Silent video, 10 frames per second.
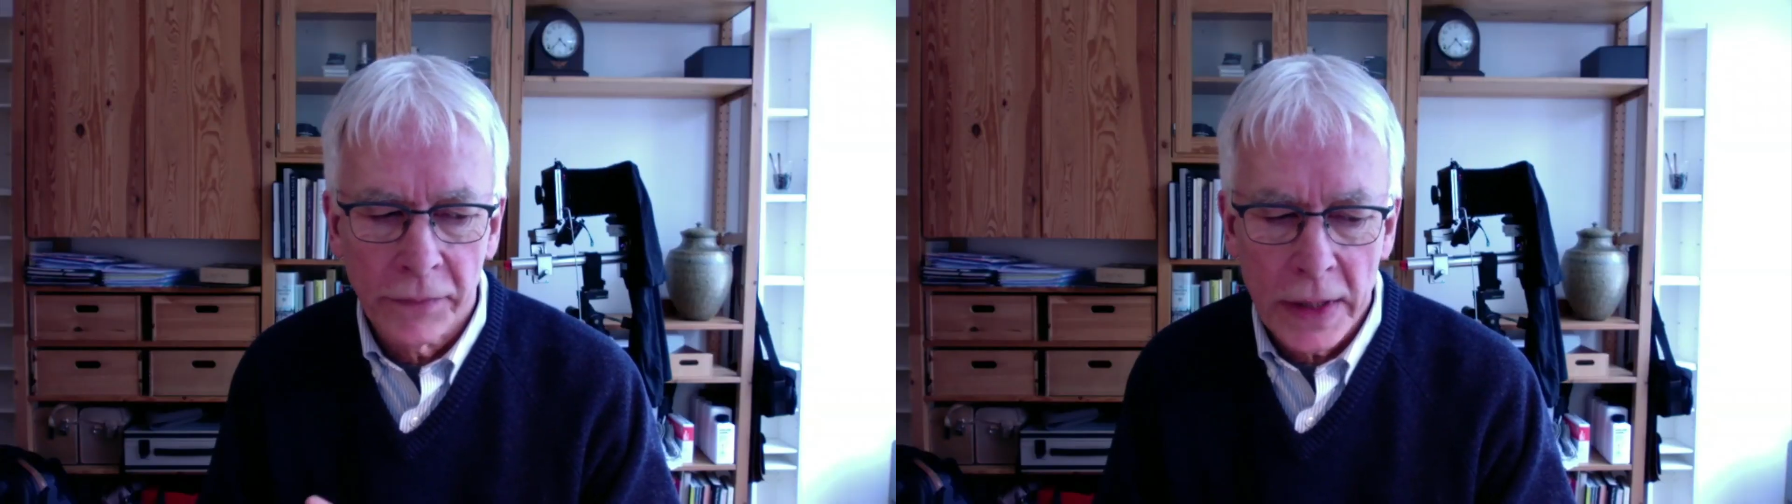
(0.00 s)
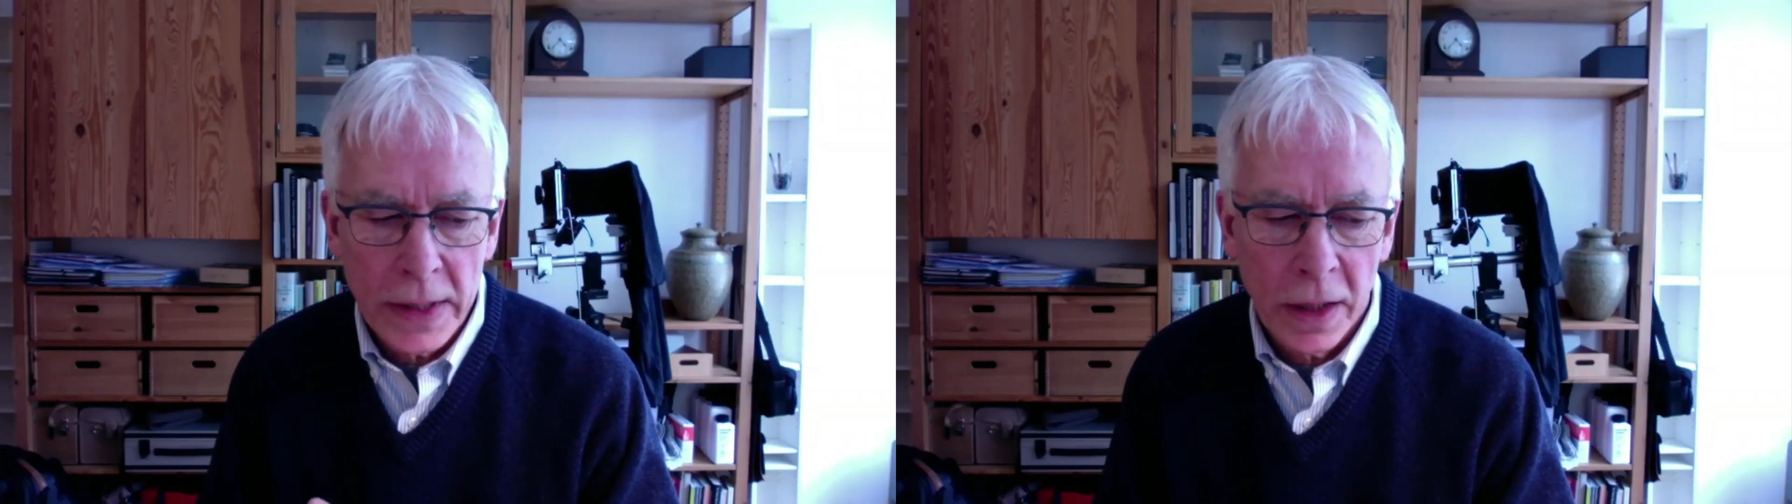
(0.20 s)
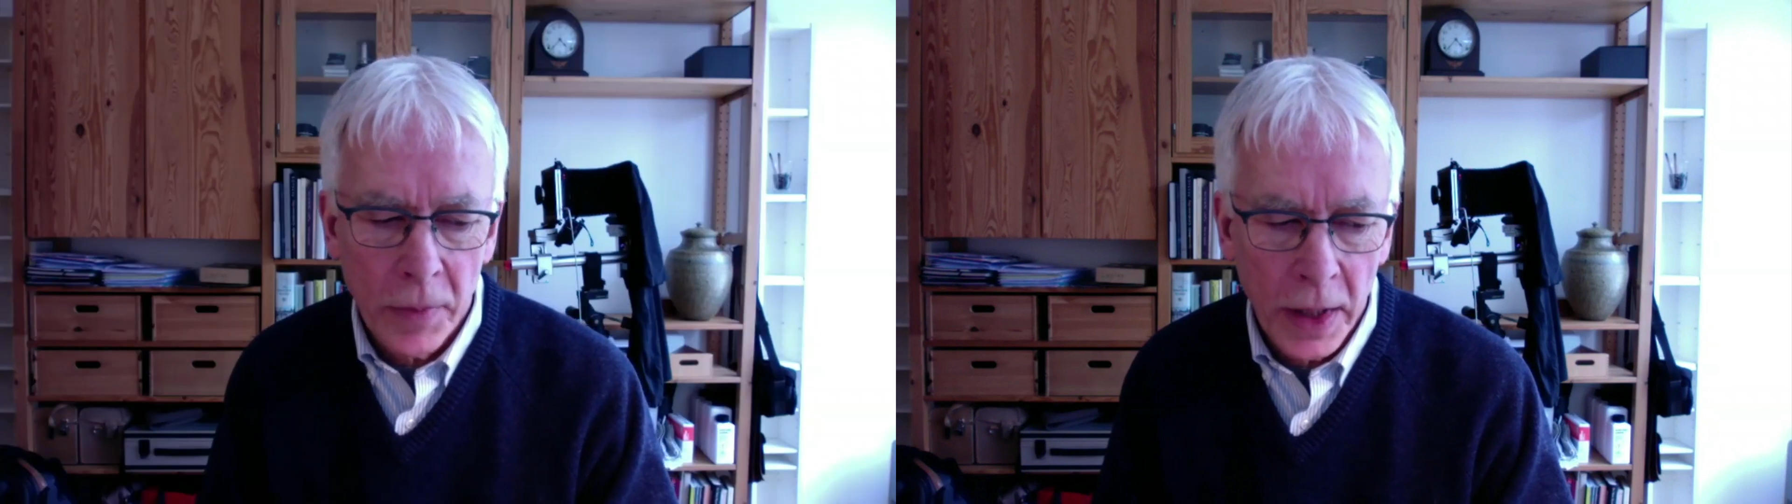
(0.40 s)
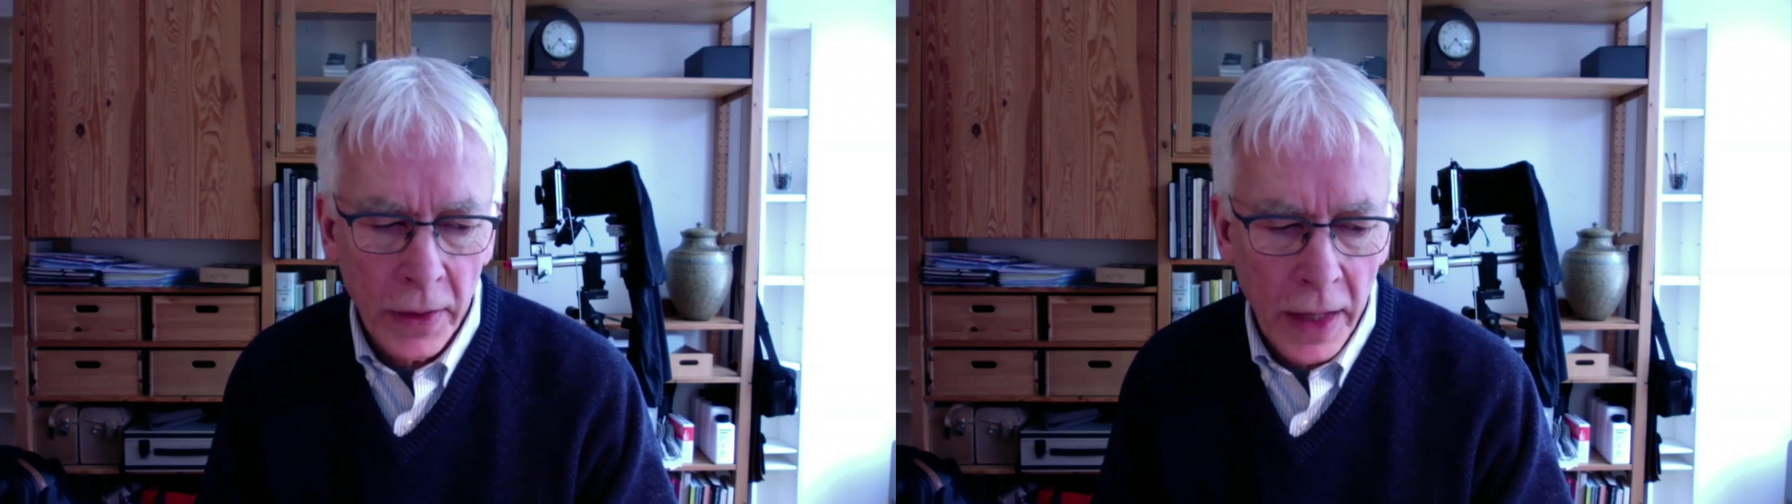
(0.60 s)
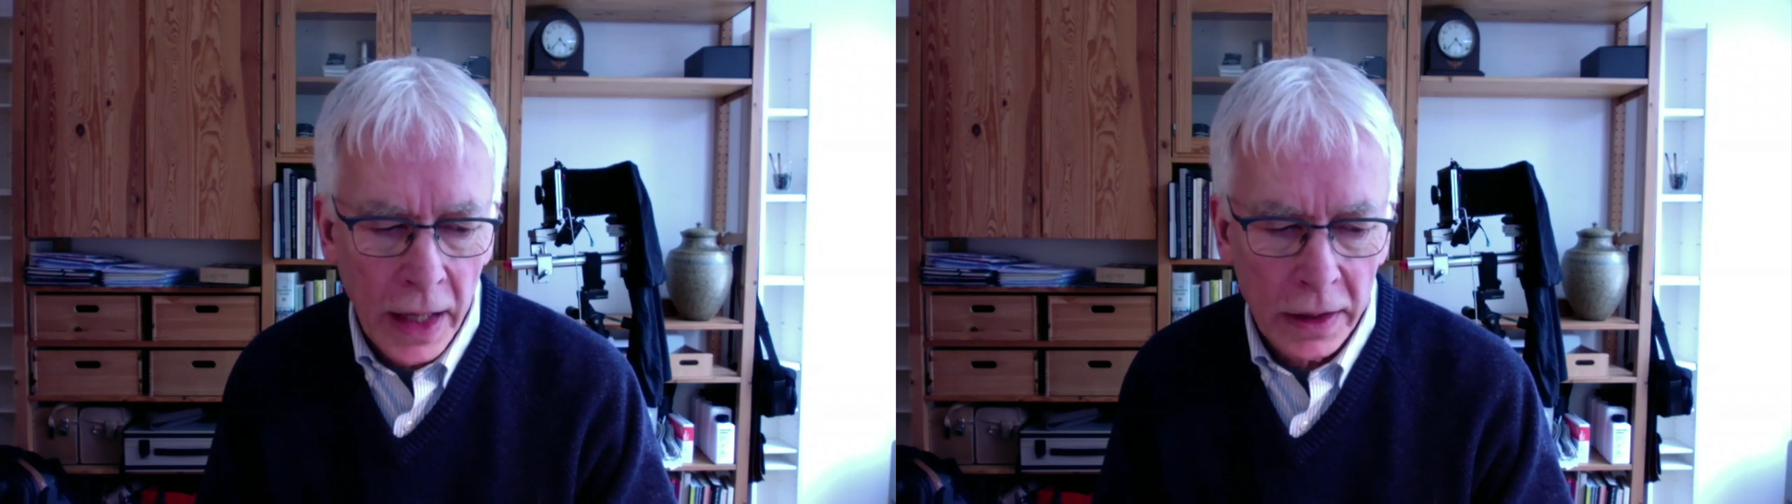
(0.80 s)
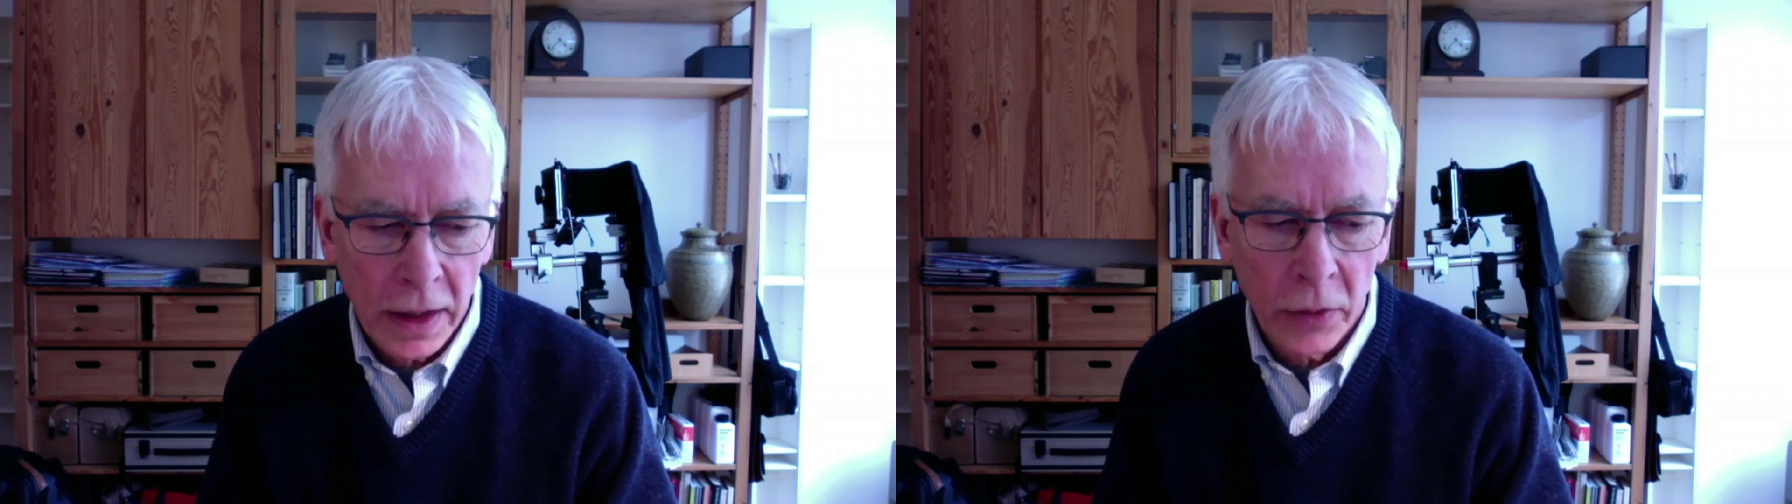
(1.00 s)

fascinated by that